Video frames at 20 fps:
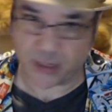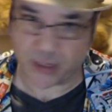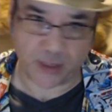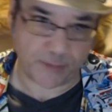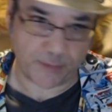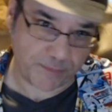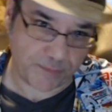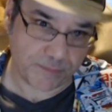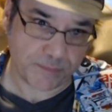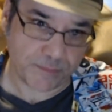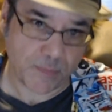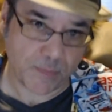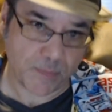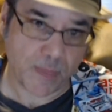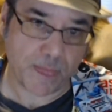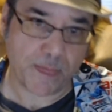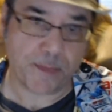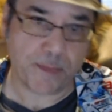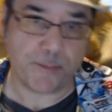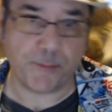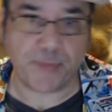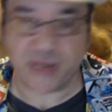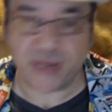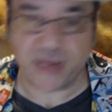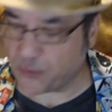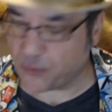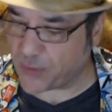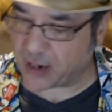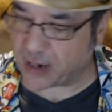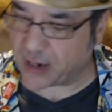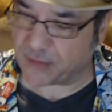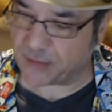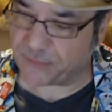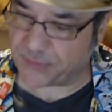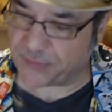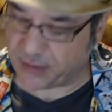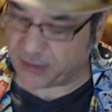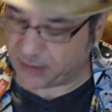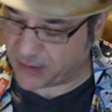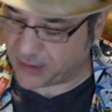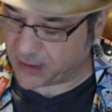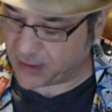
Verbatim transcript: you'll want to be aware of